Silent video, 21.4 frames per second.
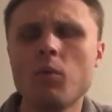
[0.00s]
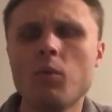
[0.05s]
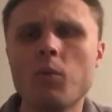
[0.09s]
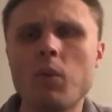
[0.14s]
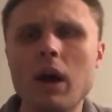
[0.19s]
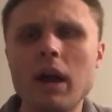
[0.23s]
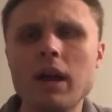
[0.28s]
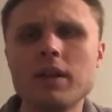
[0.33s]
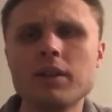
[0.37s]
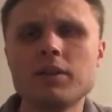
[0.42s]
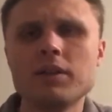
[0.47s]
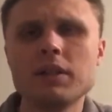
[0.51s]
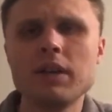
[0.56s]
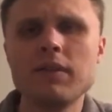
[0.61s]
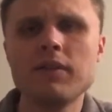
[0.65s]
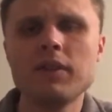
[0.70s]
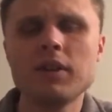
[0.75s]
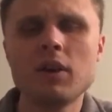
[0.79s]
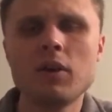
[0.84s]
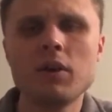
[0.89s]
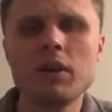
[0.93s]
Wentz,
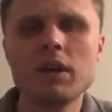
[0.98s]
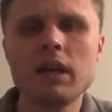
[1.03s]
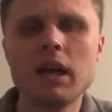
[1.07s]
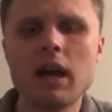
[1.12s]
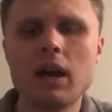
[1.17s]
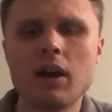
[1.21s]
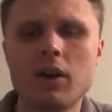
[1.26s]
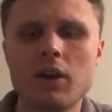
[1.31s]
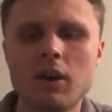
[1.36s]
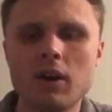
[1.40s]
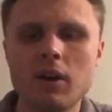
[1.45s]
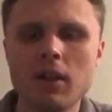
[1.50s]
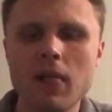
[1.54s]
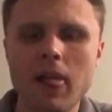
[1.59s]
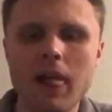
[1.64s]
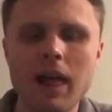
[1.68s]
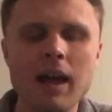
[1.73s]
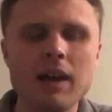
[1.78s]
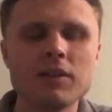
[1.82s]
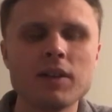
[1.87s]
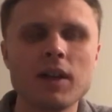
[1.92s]
even though he got hurt,
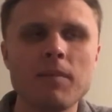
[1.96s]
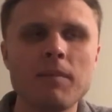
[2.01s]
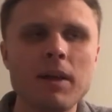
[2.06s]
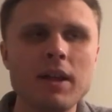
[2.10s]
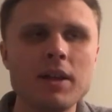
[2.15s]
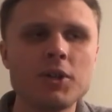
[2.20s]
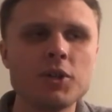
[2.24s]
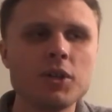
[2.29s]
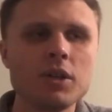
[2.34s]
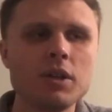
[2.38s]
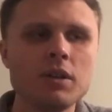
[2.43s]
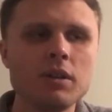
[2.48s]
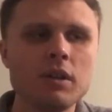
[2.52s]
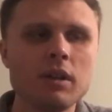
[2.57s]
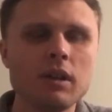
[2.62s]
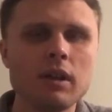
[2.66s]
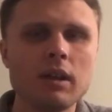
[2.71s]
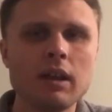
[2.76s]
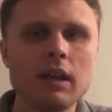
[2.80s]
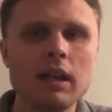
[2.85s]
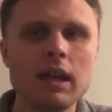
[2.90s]
as I mentioned,
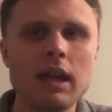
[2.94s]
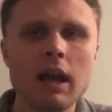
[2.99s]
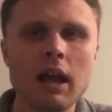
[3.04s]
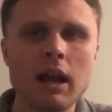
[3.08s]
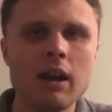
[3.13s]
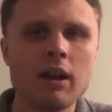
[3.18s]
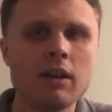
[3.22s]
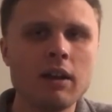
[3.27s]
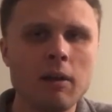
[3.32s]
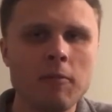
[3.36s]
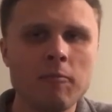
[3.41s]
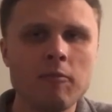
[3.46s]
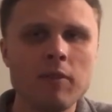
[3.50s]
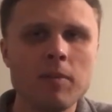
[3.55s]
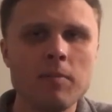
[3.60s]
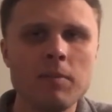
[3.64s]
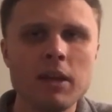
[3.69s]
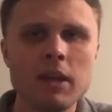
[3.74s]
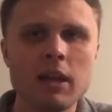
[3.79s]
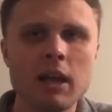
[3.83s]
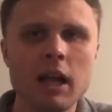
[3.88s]
he had an
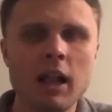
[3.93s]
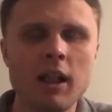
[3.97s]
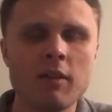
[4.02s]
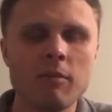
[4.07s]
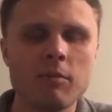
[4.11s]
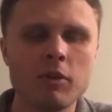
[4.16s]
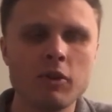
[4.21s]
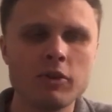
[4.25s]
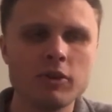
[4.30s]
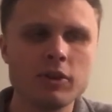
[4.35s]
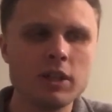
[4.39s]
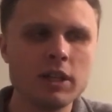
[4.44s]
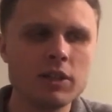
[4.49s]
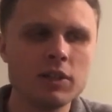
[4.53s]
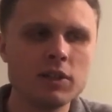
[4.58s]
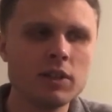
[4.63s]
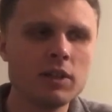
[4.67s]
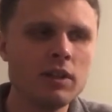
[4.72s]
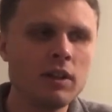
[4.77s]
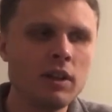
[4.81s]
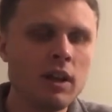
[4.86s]
MVP caliber
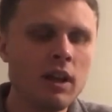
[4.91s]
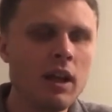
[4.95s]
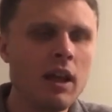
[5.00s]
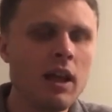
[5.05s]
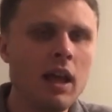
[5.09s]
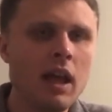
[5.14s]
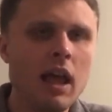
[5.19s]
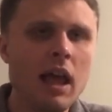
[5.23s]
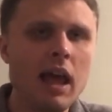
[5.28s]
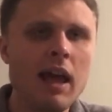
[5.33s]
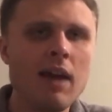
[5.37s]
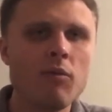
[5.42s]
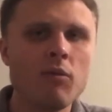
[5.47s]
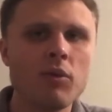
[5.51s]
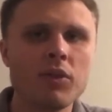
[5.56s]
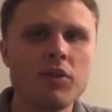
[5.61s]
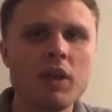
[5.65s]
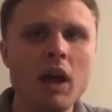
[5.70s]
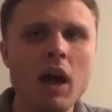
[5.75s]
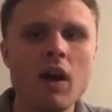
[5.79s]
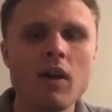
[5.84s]
season, and
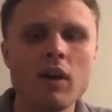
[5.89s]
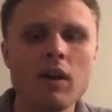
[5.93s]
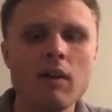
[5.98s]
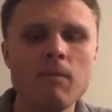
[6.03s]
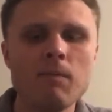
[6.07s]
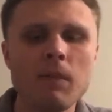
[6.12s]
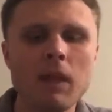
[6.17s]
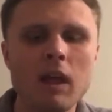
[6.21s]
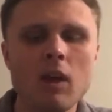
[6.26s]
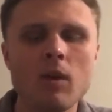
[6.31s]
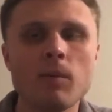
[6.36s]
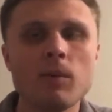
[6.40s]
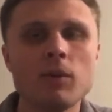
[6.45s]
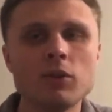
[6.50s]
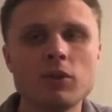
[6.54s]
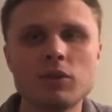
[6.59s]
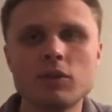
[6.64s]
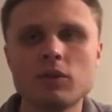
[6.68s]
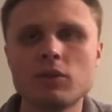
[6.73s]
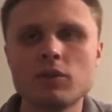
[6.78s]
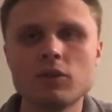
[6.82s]
without him, they
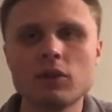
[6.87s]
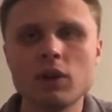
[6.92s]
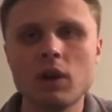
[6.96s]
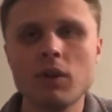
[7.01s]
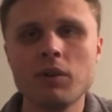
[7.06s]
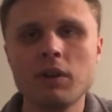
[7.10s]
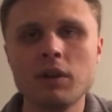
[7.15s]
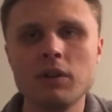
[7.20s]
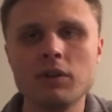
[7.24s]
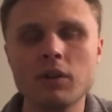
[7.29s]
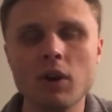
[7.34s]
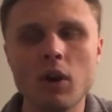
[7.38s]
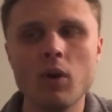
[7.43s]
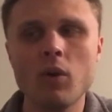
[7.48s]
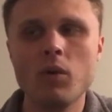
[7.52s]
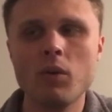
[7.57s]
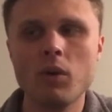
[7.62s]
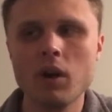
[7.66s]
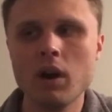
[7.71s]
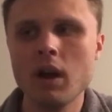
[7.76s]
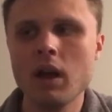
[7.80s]
almost certainly
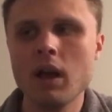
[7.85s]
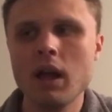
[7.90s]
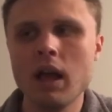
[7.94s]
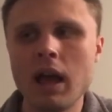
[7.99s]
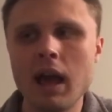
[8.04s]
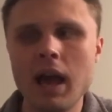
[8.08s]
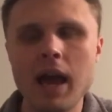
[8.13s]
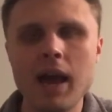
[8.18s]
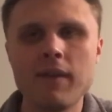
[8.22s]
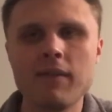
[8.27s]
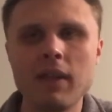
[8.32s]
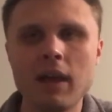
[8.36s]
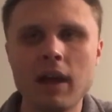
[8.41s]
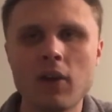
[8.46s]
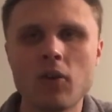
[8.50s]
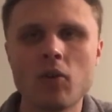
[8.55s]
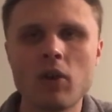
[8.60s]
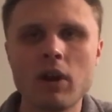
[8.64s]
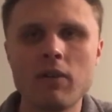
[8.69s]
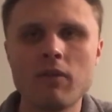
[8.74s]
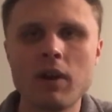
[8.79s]
don't have that
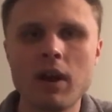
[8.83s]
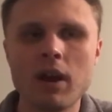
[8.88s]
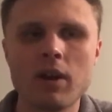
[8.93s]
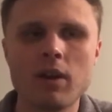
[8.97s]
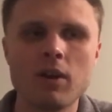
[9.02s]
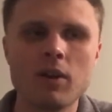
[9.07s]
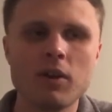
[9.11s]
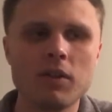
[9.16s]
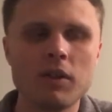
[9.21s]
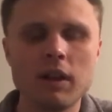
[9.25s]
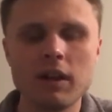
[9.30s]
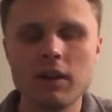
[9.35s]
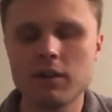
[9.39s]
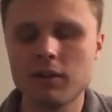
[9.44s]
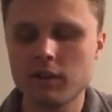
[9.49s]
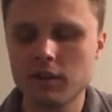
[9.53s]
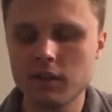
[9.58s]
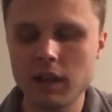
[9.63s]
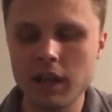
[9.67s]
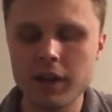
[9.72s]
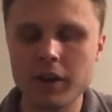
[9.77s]
great record.
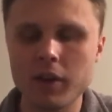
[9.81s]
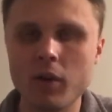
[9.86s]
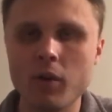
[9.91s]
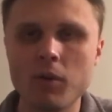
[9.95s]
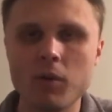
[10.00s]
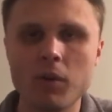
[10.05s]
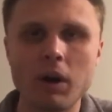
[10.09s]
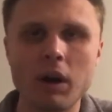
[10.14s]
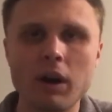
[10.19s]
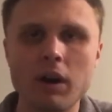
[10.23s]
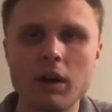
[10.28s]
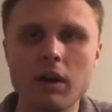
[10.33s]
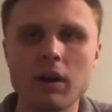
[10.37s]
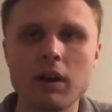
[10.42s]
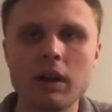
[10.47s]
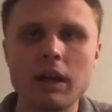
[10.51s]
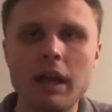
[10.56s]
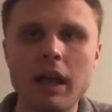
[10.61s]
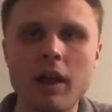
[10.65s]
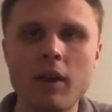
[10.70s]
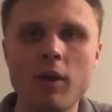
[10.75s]
They don't
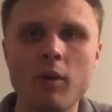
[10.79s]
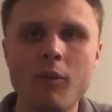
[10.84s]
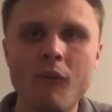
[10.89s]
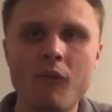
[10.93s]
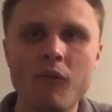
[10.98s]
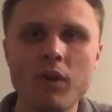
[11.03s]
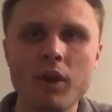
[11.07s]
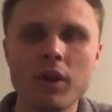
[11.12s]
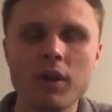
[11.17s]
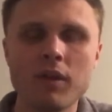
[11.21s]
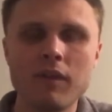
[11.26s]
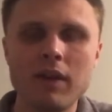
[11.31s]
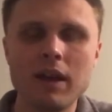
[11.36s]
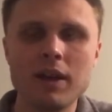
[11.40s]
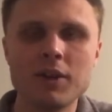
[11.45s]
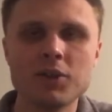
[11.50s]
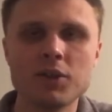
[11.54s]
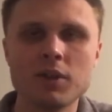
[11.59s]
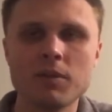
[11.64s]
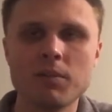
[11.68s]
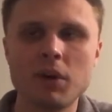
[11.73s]
get home field
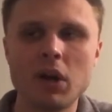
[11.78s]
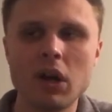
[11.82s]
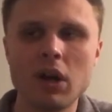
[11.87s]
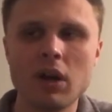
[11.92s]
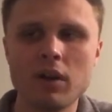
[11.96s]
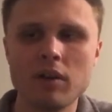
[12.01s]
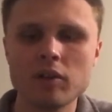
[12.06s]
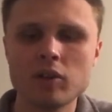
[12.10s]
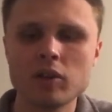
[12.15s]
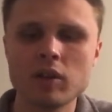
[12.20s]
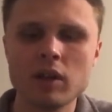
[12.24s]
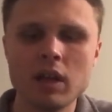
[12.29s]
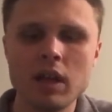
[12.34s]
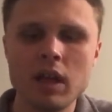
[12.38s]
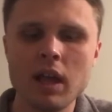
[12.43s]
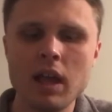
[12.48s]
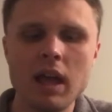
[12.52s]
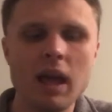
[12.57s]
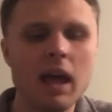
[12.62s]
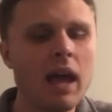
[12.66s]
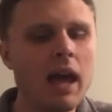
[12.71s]
advantage in the playoffs.
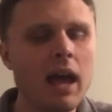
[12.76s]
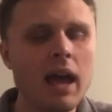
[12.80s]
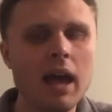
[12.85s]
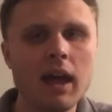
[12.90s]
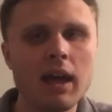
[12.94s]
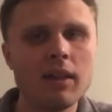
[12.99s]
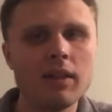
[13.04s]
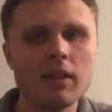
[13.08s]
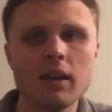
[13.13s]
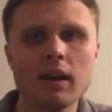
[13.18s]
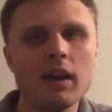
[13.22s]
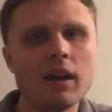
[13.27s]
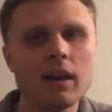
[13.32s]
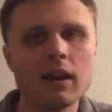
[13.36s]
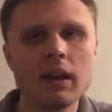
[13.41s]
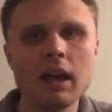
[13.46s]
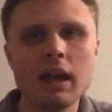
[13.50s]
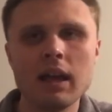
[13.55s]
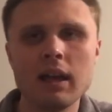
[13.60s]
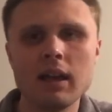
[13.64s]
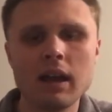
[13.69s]
And
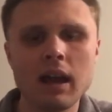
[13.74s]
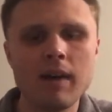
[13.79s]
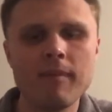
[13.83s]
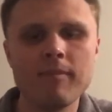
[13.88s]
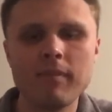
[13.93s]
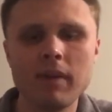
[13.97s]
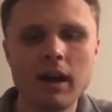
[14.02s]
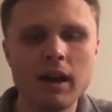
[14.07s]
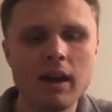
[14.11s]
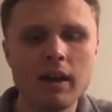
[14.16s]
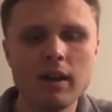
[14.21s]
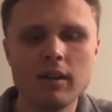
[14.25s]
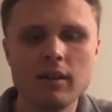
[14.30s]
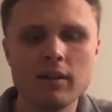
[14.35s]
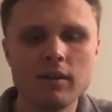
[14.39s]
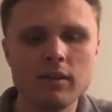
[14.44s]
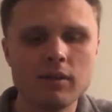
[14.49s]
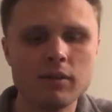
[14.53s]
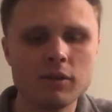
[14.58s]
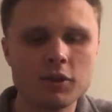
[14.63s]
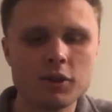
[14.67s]
again, I'm not
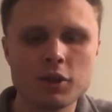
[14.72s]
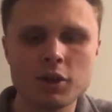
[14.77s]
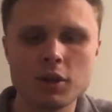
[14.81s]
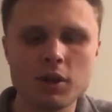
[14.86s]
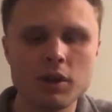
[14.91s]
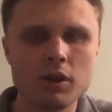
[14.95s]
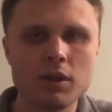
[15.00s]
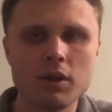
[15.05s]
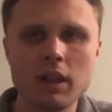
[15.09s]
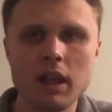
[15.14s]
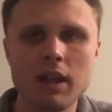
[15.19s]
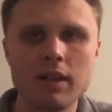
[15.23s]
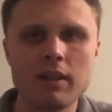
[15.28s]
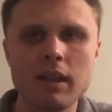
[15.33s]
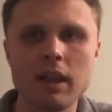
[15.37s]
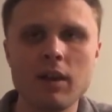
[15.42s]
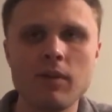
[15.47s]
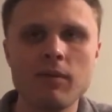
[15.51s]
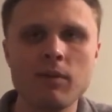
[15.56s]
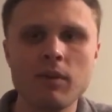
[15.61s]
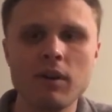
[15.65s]
sure that
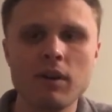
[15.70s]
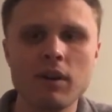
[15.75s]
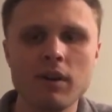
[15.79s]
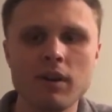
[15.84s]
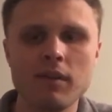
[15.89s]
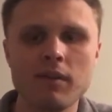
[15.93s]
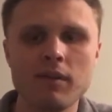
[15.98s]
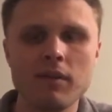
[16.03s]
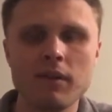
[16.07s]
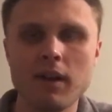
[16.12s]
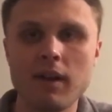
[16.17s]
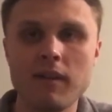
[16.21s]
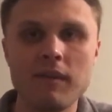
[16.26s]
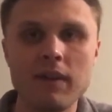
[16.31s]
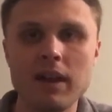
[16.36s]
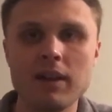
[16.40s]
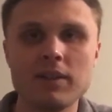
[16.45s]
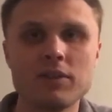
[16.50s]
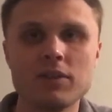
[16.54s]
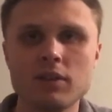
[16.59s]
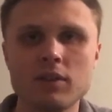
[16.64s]
they would have
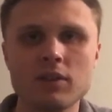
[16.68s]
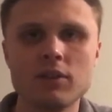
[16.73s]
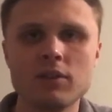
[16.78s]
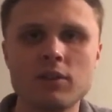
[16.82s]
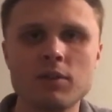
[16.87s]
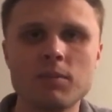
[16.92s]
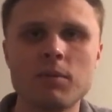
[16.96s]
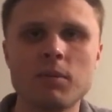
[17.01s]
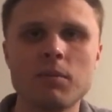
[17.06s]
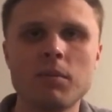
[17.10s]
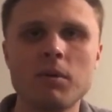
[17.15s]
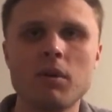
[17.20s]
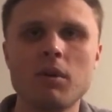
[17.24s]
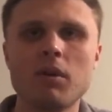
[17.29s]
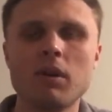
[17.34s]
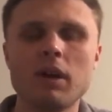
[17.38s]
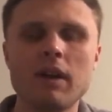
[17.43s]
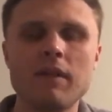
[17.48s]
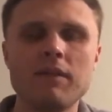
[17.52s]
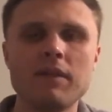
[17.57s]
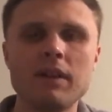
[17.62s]
advanced to the Super
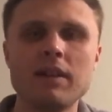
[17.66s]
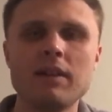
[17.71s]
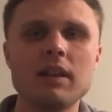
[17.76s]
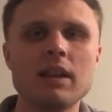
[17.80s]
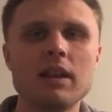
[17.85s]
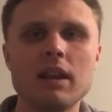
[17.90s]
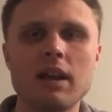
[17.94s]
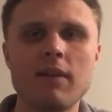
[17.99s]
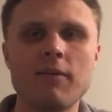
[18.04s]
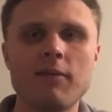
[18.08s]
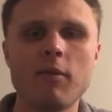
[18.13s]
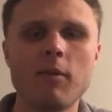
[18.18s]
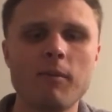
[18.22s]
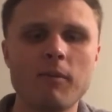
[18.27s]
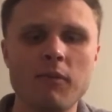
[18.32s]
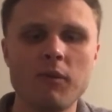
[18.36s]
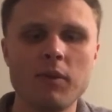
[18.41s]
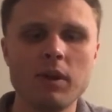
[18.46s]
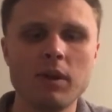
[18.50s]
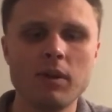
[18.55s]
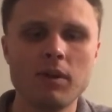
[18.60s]
Bowl if they didn't have home
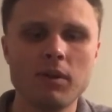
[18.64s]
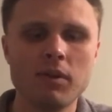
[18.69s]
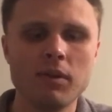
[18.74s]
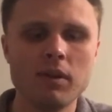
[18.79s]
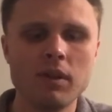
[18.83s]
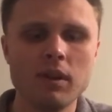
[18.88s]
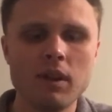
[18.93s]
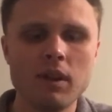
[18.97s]
field.